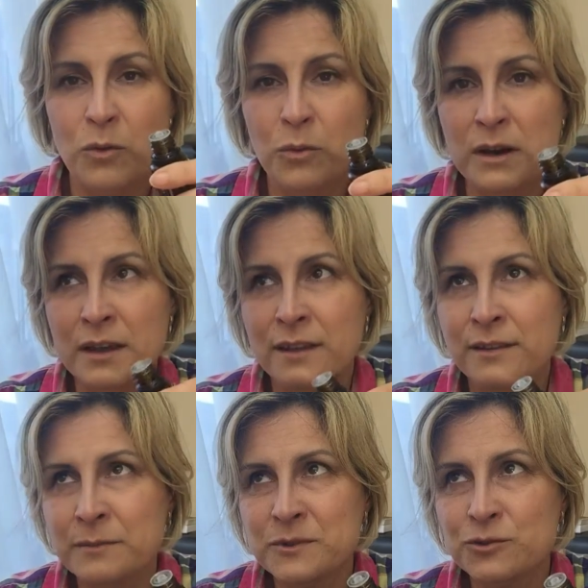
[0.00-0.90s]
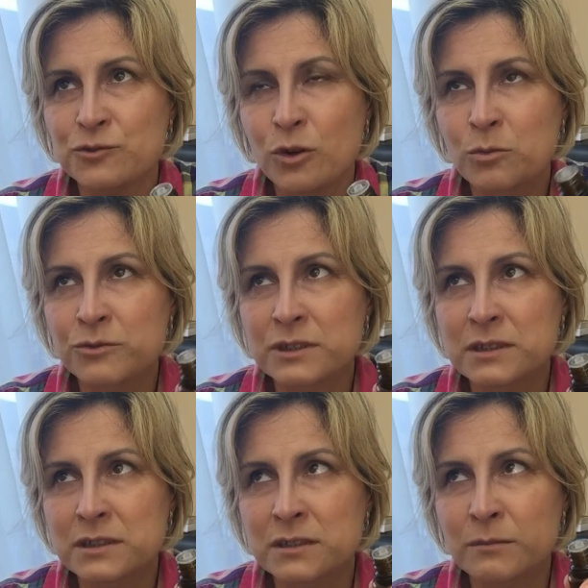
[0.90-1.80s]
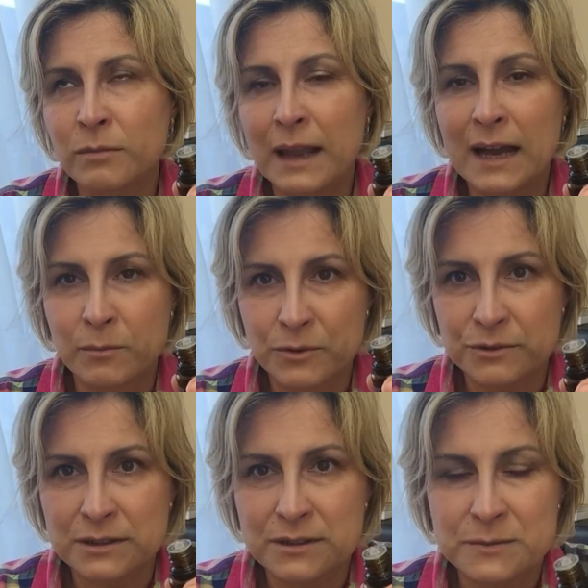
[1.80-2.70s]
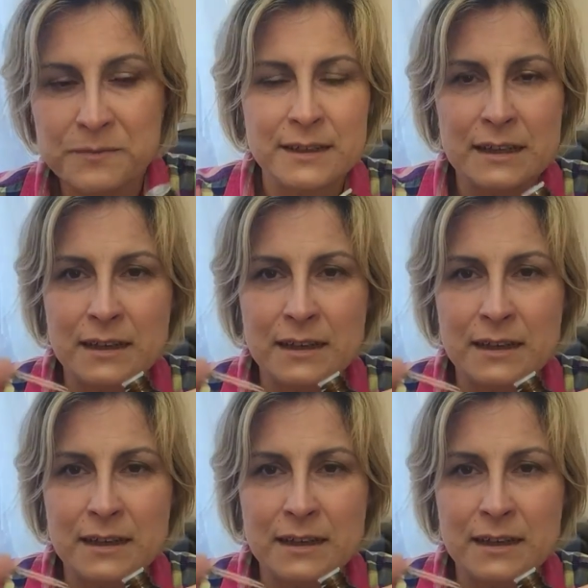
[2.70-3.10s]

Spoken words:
with strawberries and blackberries.